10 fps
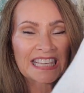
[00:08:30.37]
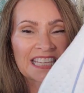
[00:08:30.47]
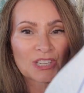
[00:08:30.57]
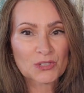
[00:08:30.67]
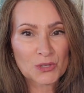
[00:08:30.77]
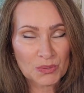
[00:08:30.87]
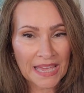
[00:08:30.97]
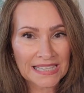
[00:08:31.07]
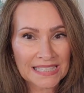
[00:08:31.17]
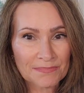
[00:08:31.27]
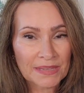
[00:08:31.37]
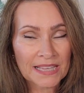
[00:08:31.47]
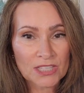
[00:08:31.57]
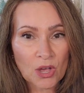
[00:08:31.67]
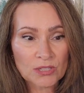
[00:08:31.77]
in your suitcase.
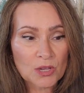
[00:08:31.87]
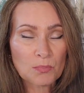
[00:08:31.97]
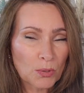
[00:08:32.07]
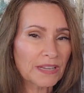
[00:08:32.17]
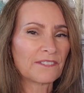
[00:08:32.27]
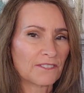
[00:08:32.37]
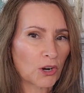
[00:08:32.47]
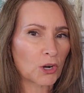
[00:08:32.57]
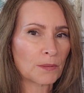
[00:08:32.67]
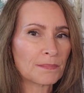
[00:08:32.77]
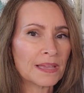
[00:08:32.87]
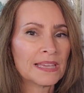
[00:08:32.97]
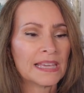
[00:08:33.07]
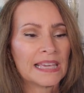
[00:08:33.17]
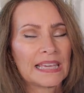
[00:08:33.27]
It's also pretty firm.
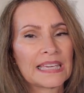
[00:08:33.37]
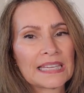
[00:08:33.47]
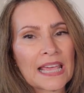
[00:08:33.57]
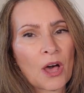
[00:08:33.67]
It